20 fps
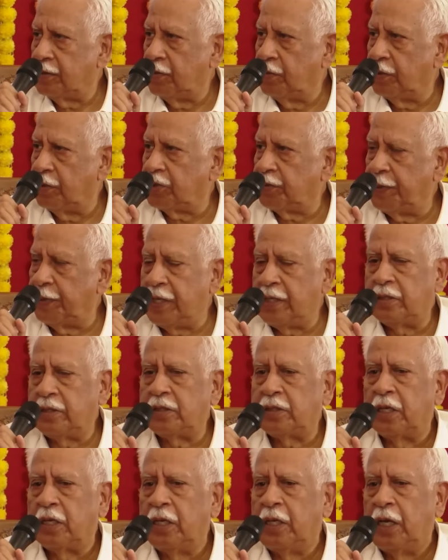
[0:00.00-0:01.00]
which
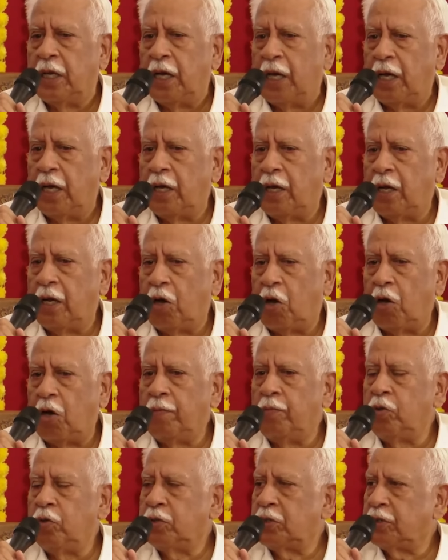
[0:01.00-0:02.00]
means
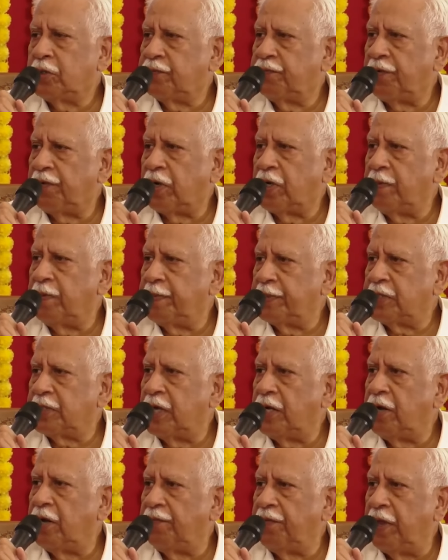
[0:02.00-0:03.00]
almost
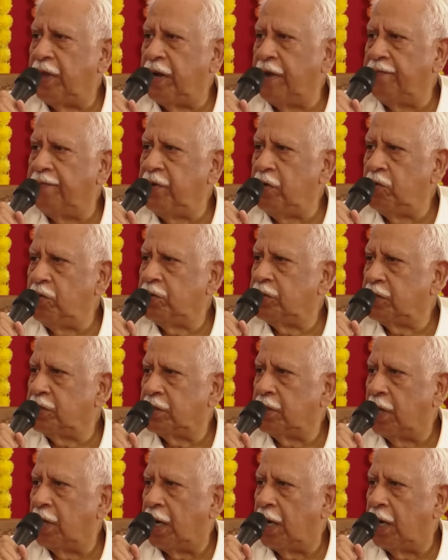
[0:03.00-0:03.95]
40% of their revenues